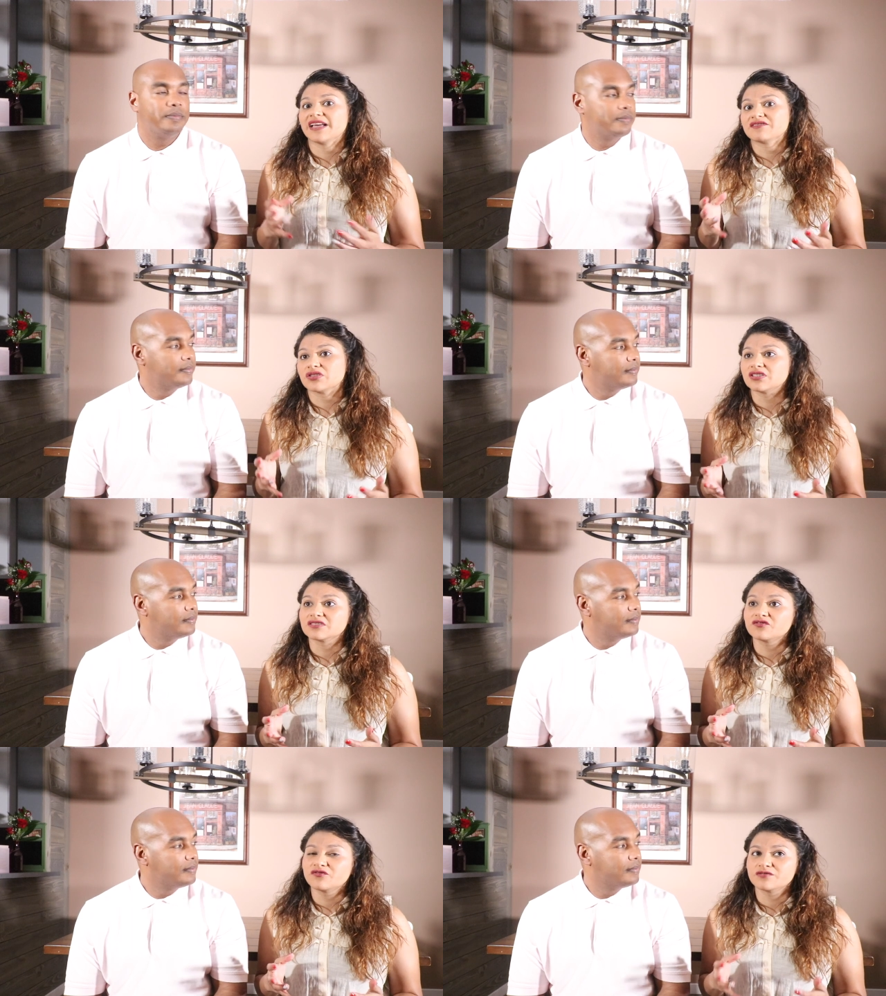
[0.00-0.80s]
Speaker 1: have to look
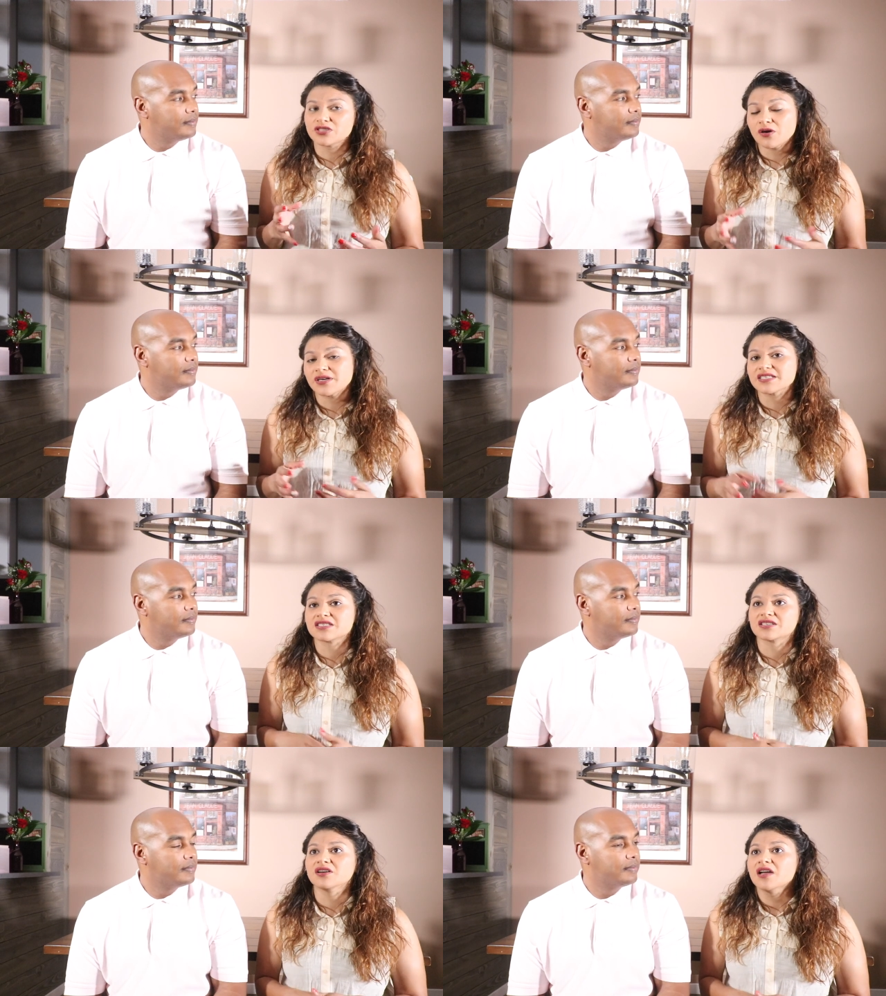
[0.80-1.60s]
towards
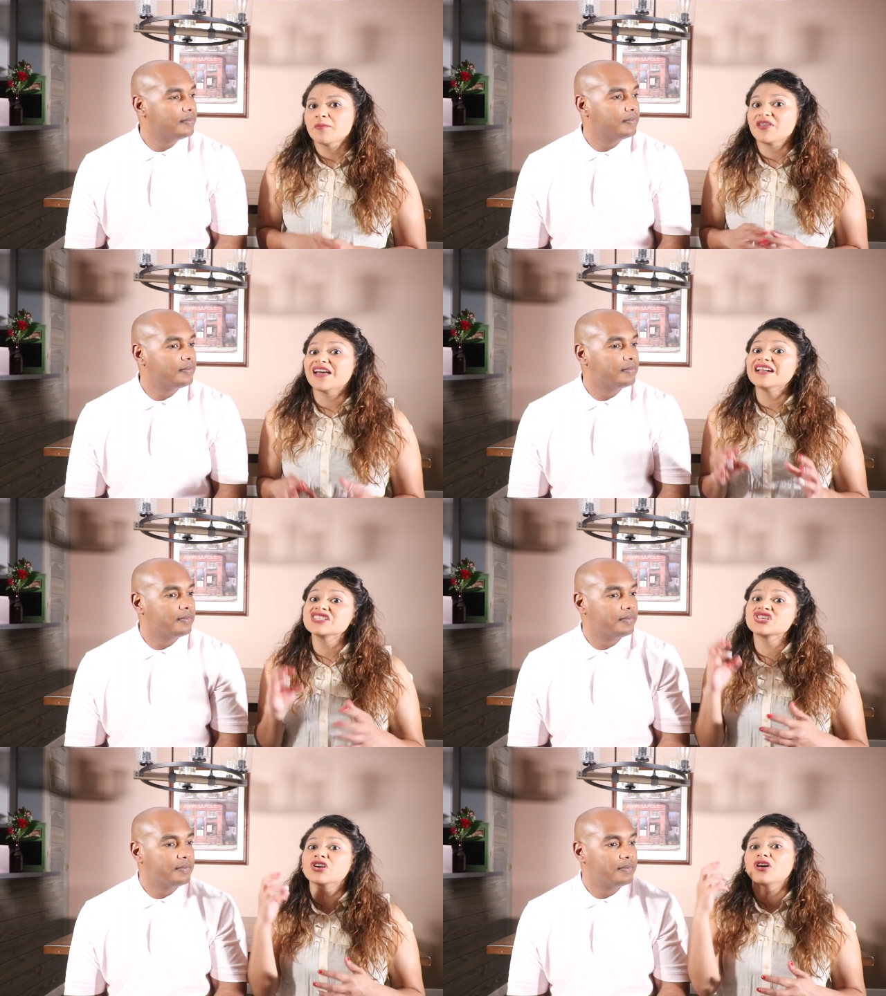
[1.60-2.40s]
to, but that is
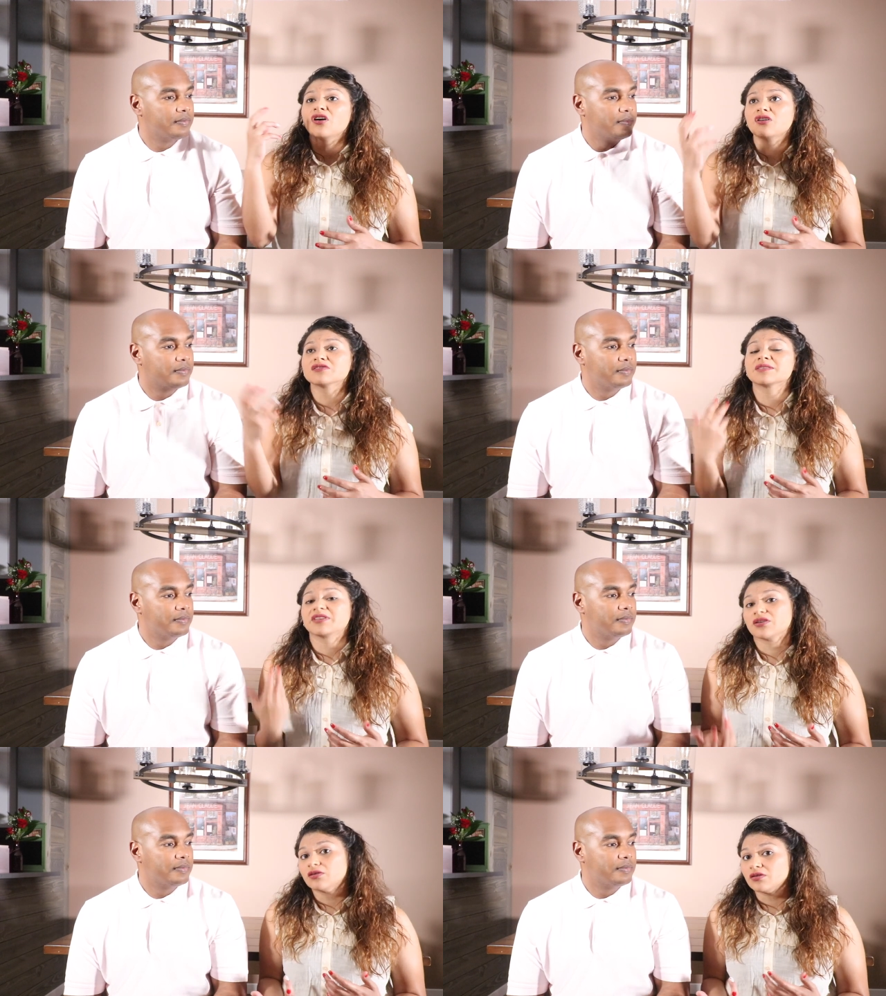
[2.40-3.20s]
your
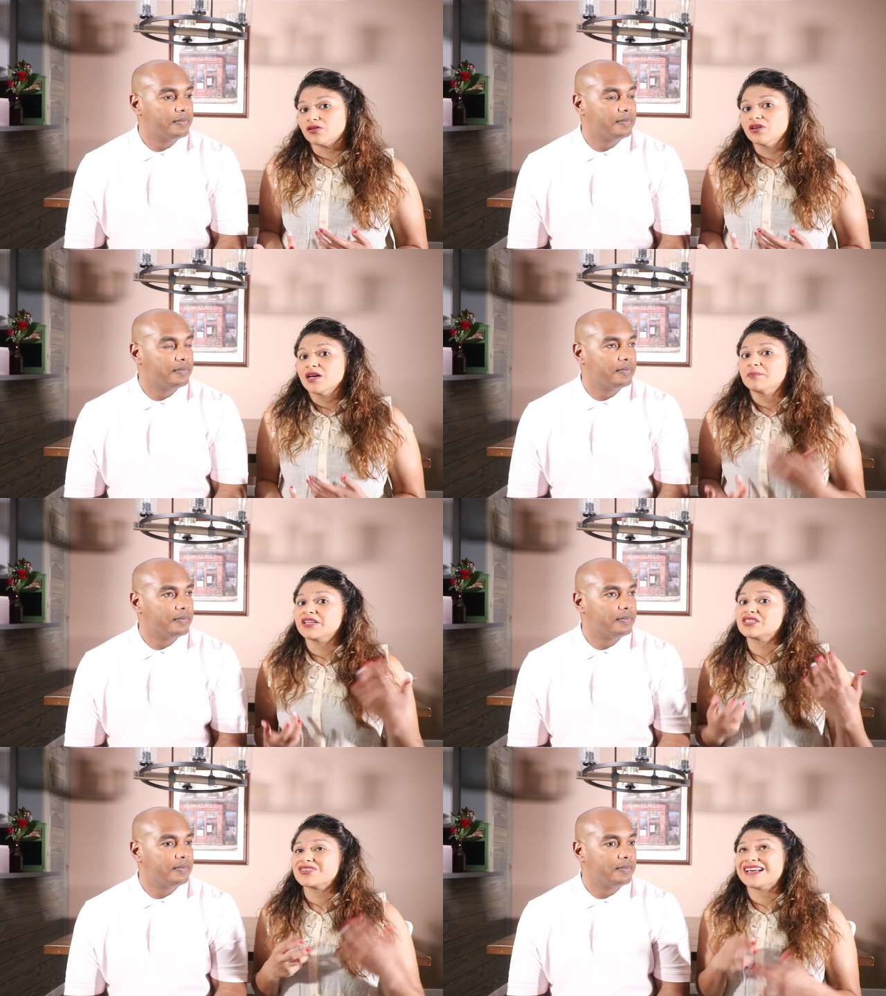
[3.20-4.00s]
ultimate goal.
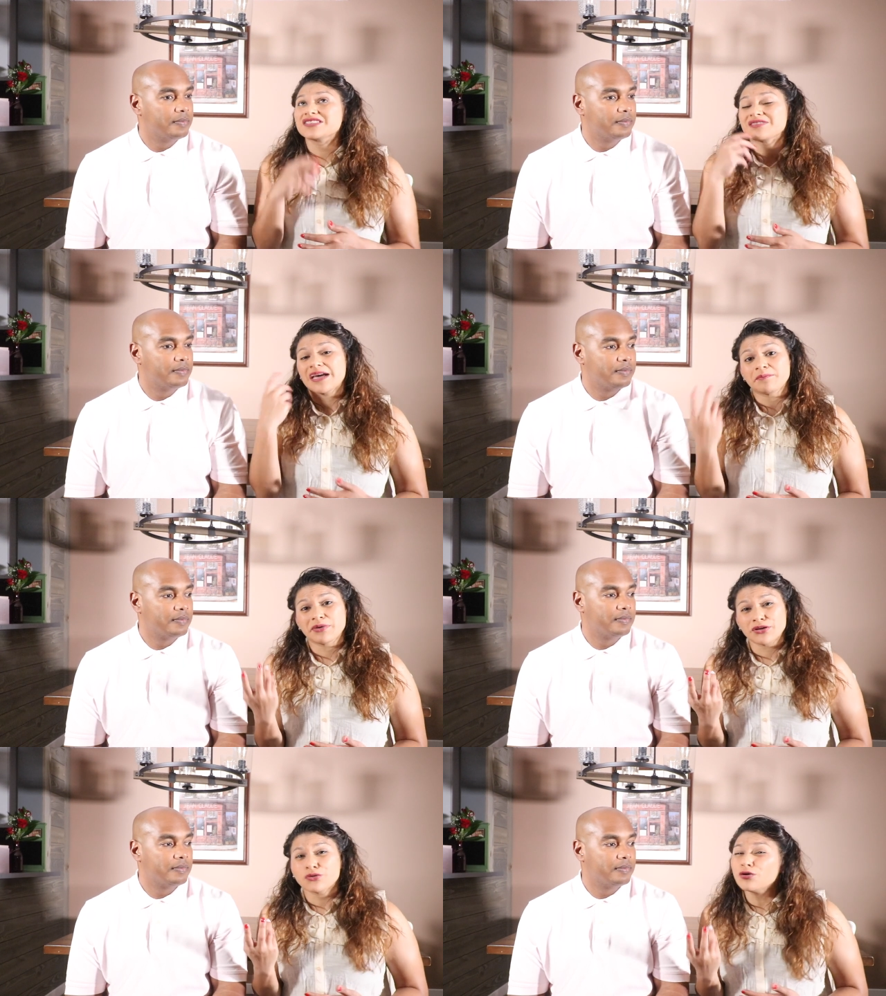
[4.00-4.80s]
But to get to that
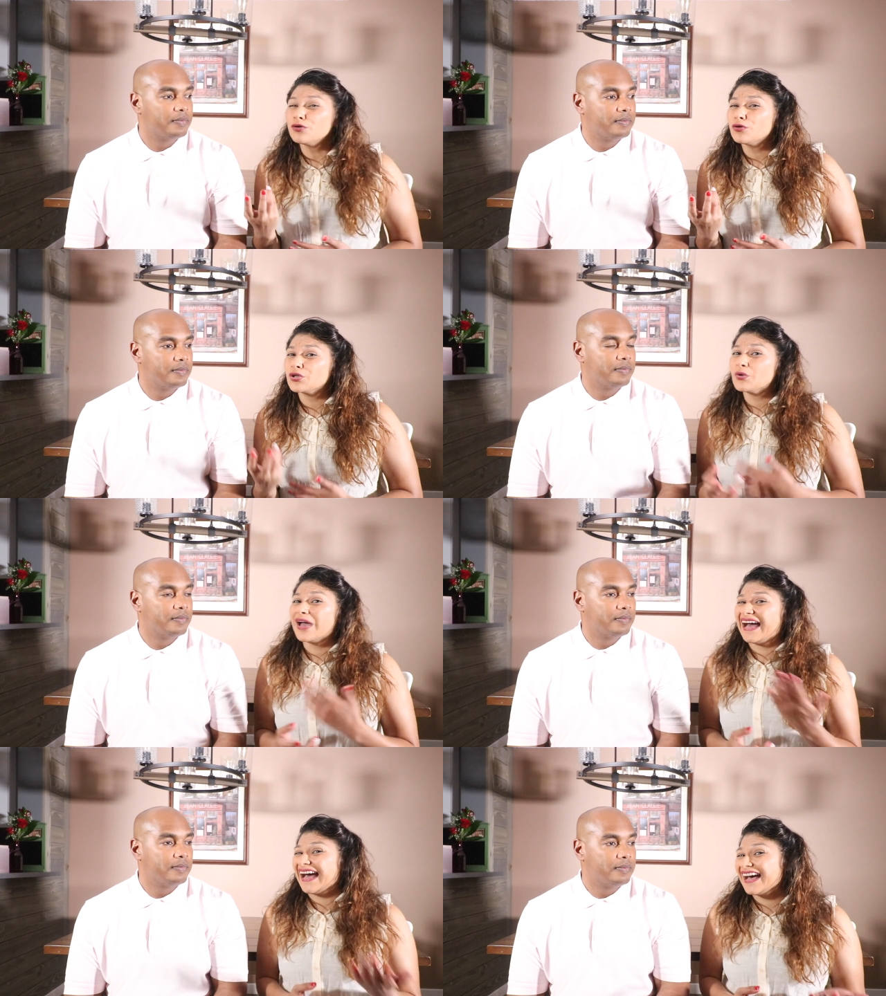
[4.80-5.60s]
big goal, you
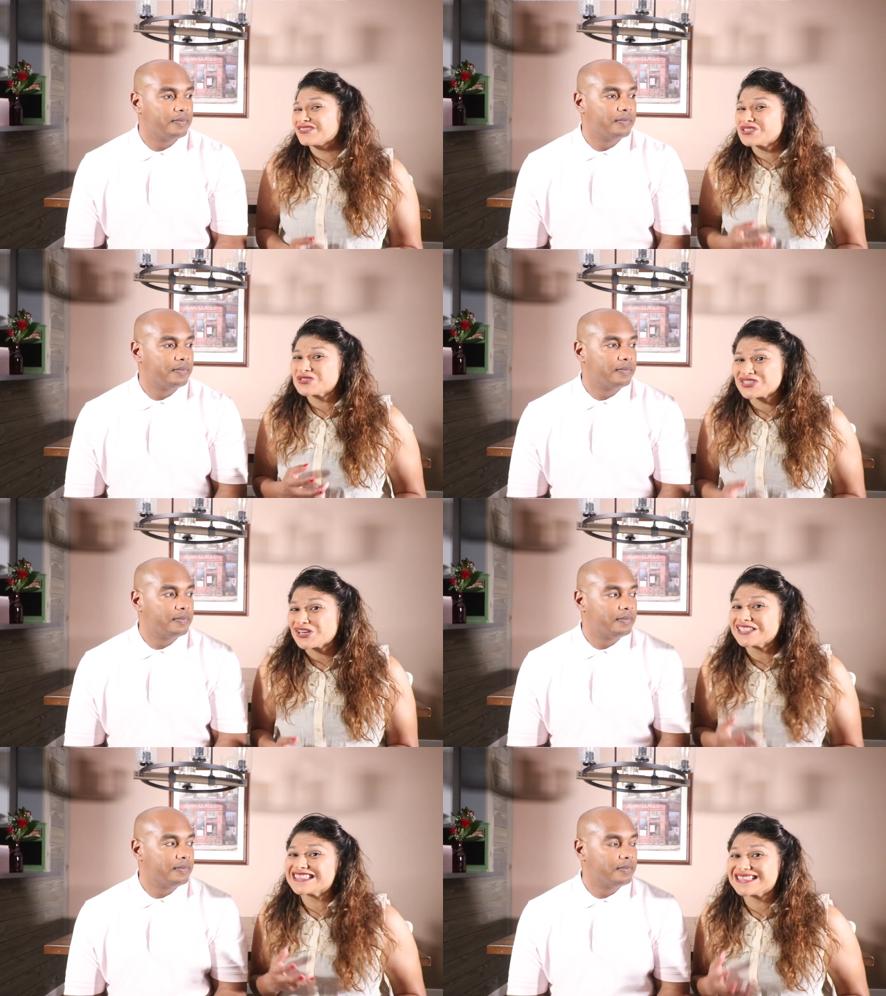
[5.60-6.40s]
have to
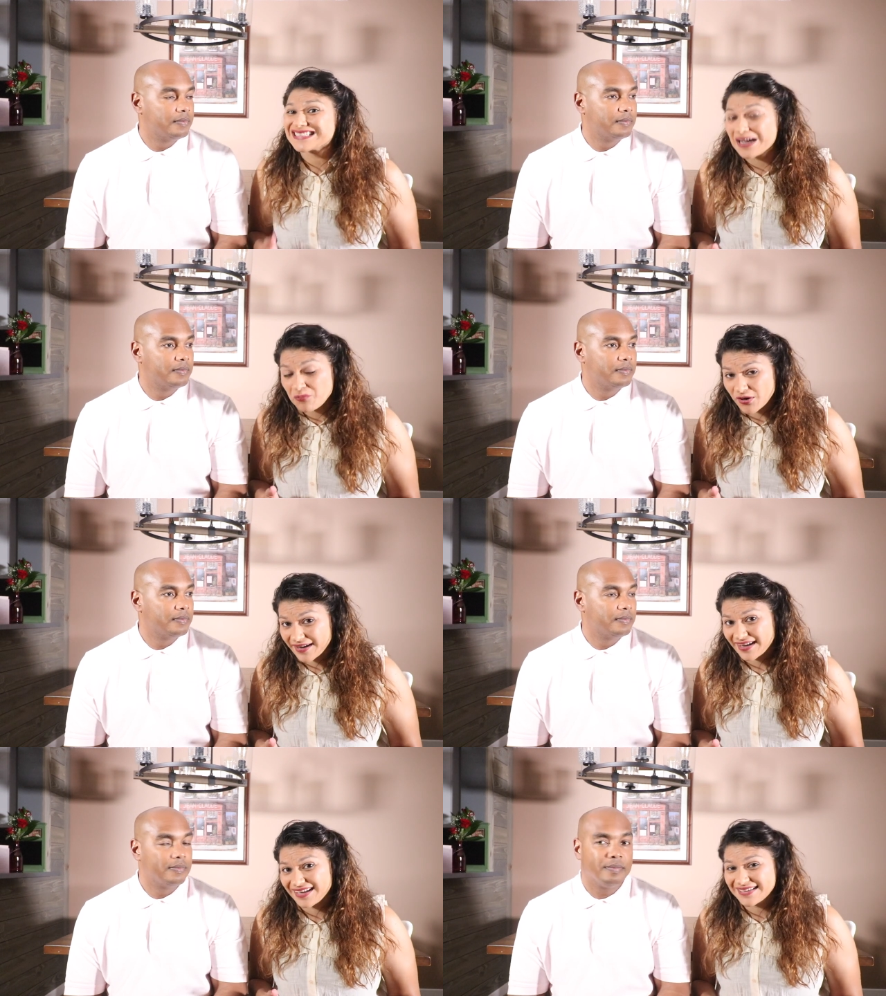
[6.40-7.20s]
start somewhere,
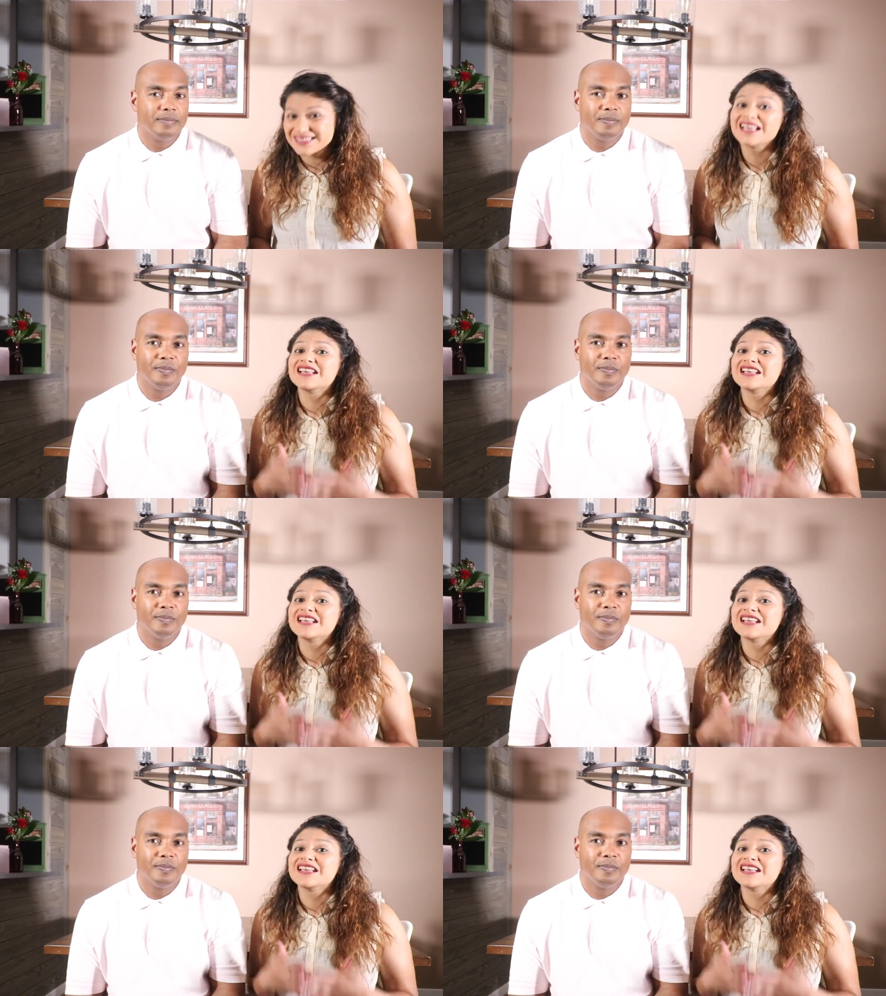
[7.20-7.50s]
guys.